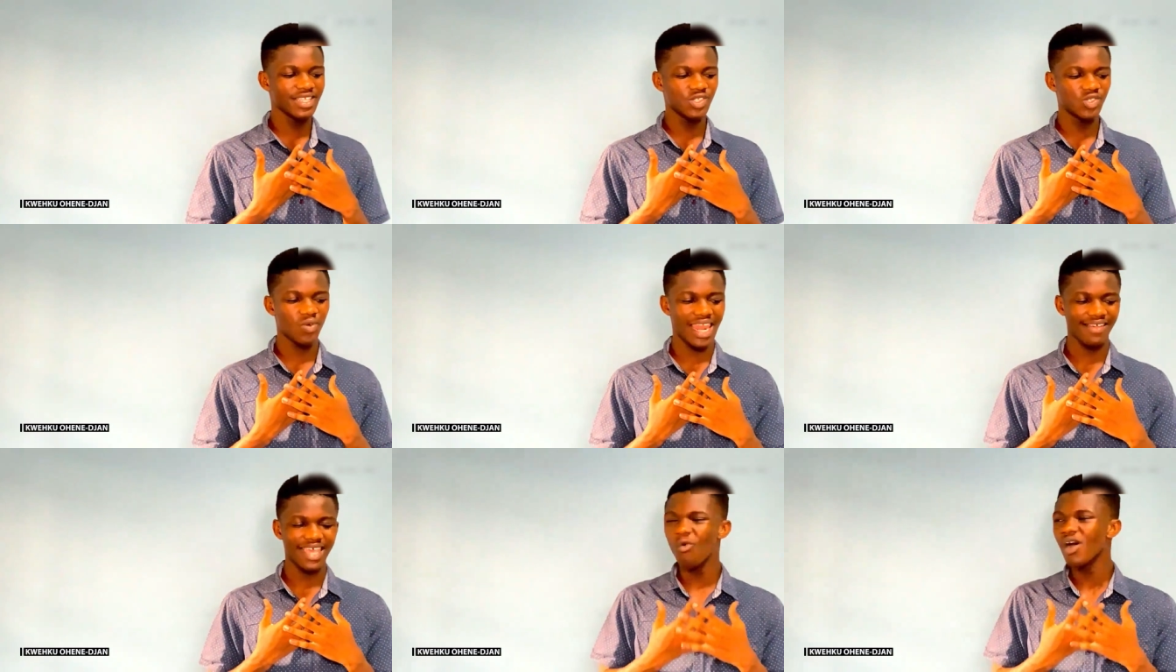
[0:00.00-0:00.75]
And
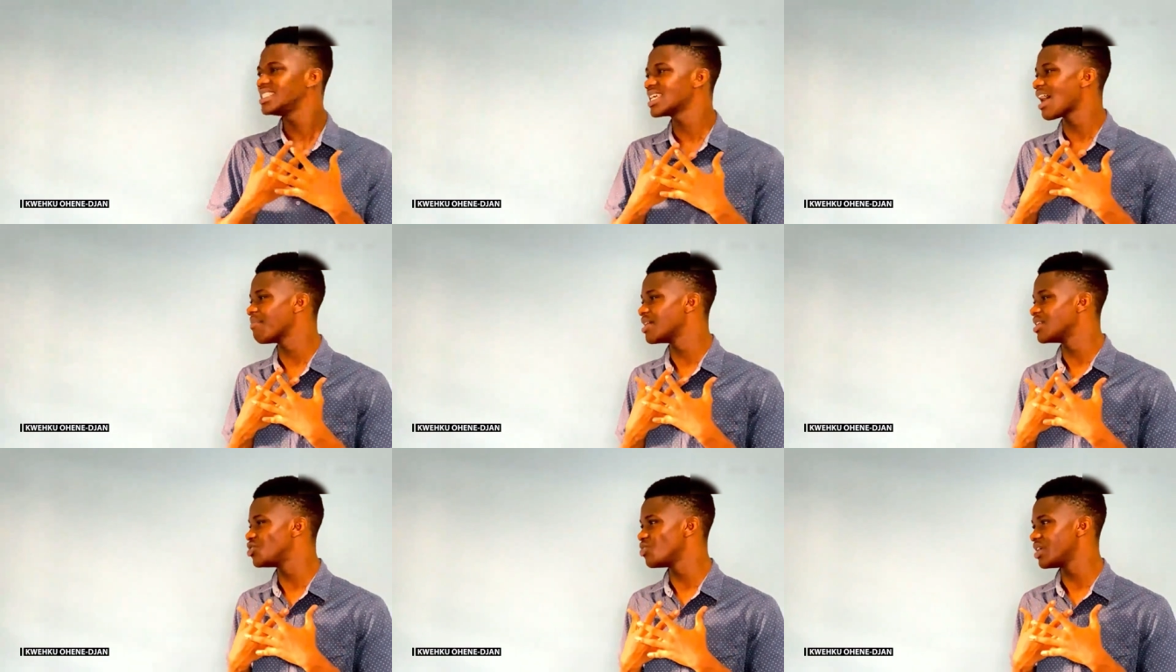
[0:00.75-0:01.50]
what did he come
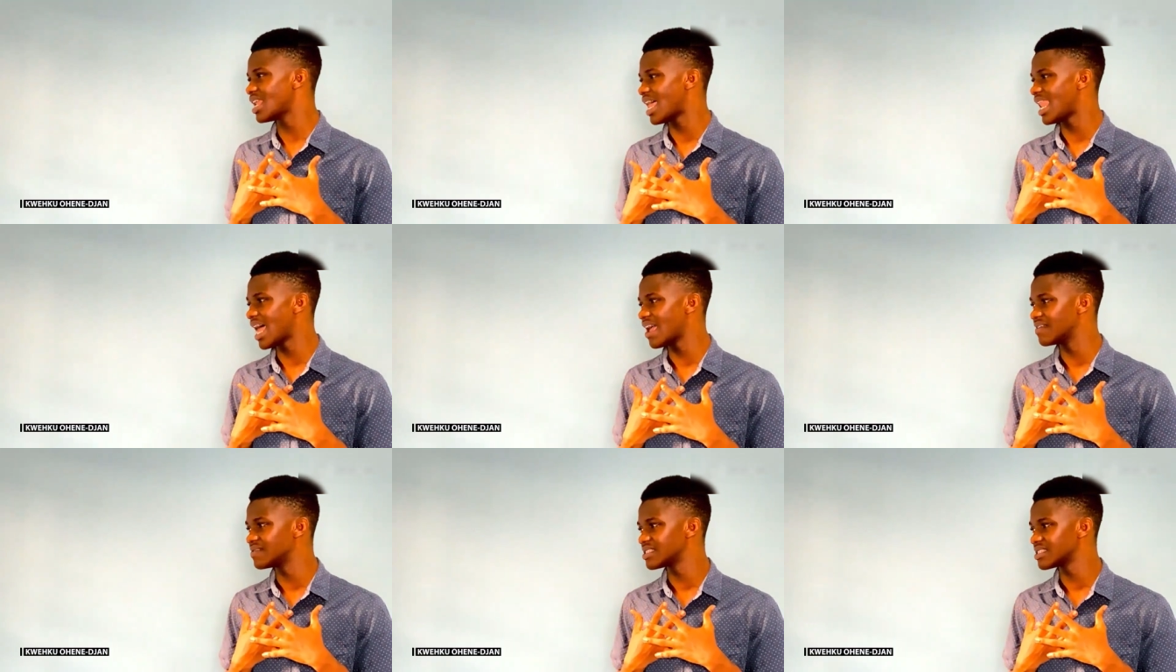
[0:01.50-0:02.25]
and do in our
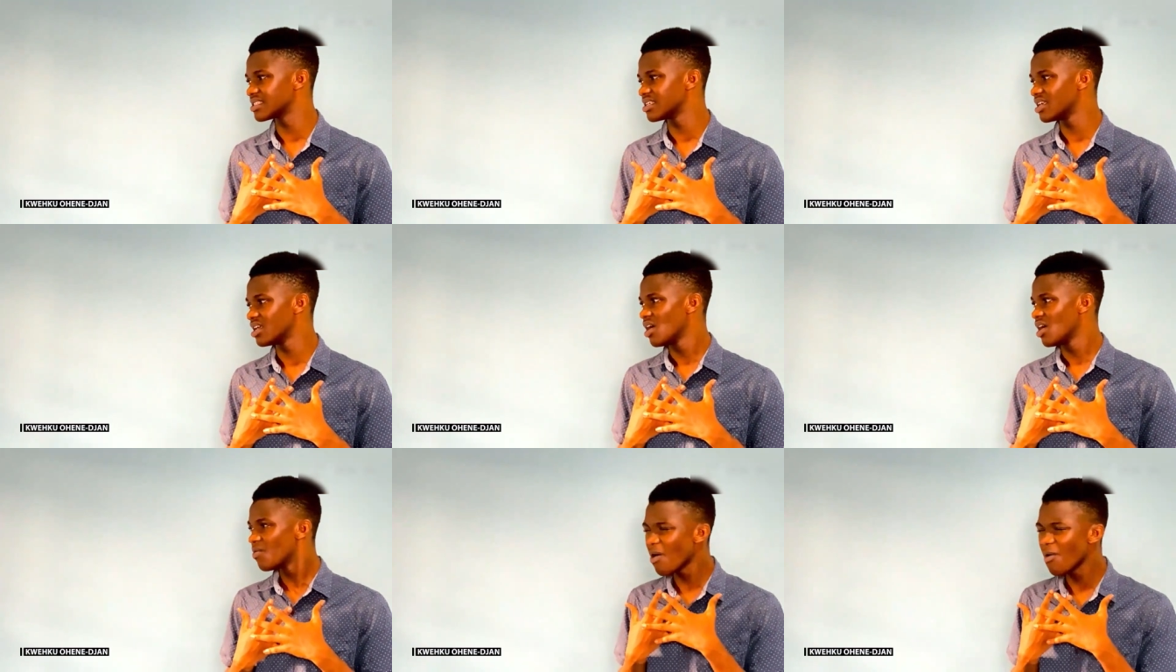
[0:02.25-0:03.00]
lives?
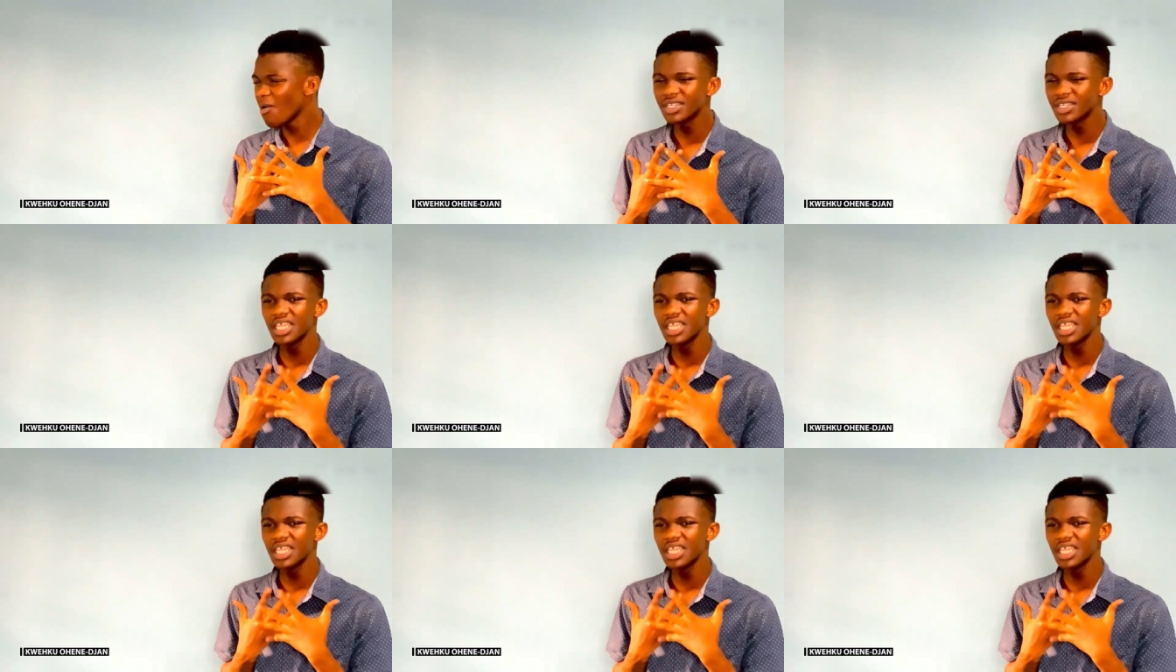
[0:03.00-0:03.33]
What would he